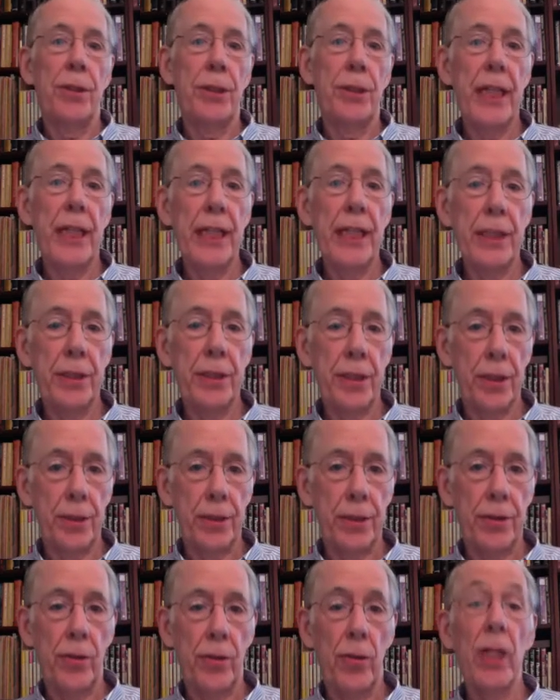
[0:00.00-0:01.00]
or
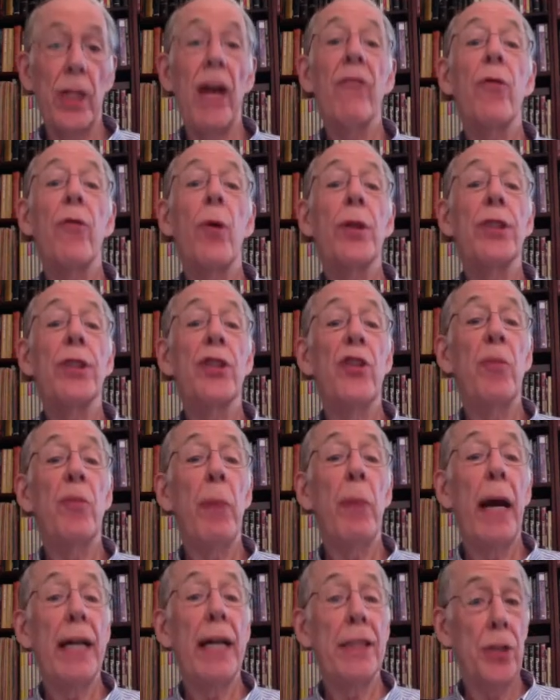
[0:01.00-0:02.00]
teachers or loved ones who've
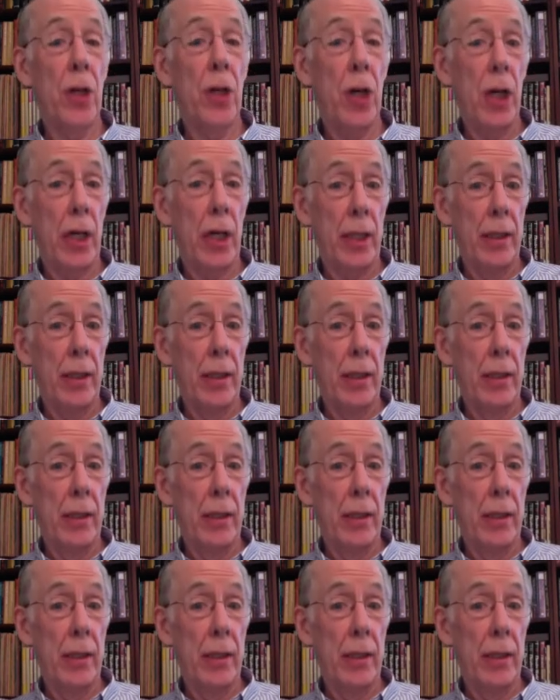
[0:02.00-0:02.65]
passed on,